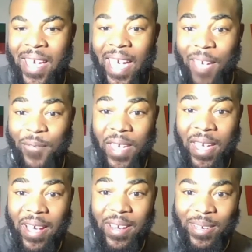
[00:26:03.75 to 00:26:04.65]
If he
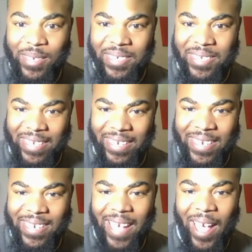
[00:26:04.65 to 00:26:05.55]

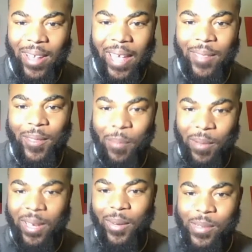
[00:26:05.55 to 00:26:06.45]
understood how like the
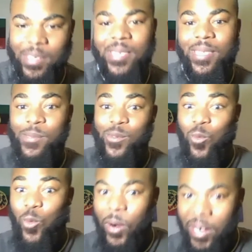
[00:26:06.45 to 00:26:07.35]
political systems
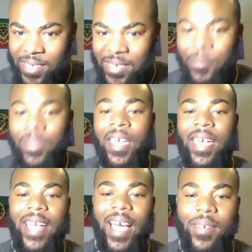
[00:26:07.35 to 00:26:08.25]
worked
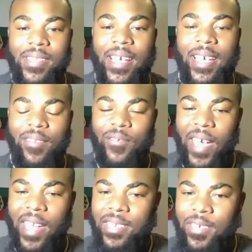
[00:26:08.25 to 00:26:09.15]
and how to take
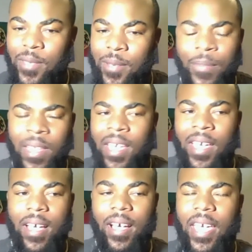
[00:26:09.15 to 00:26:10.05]
advantage of them,
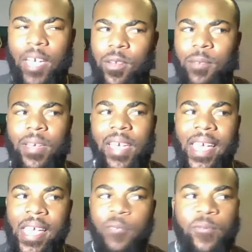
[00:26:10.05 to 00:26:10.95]
he would be
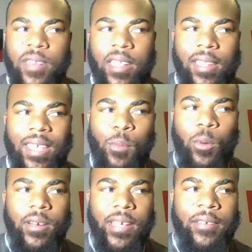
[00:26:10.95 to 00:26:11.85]
infinitely
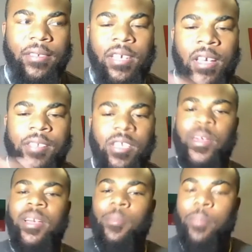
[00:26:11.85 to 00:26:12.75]
more dangerous. So we
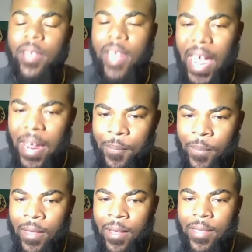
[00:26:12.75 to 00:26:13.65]
complain
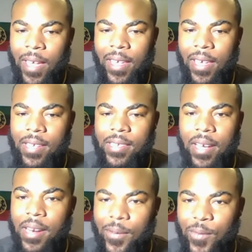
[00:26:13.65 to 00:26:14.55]
that he's
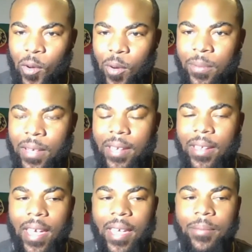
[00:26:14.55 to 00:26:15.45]
uninformed
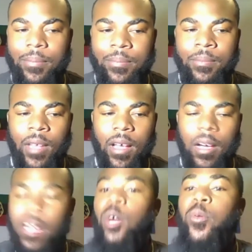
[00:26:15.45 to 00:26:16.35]
and
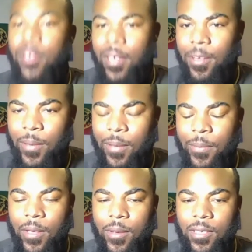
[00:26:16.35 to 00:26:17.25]
colloquially
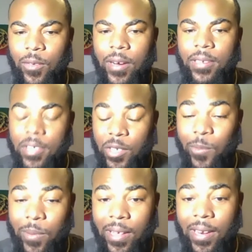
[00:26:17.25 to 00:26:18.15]
people use the word
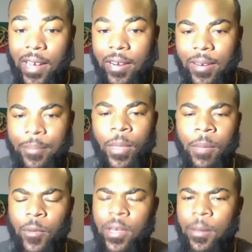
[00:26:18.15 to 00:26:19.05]
stupid and ignorant,
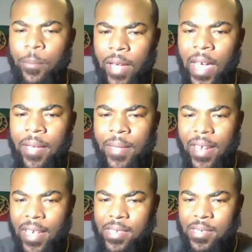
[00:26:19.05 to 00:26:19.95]
but we complain that
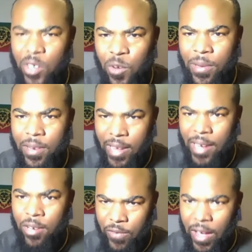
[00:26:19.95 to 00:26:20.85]
he's stupid and
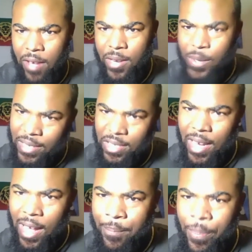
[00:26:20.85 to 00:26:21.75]
ignorant of how to do his job.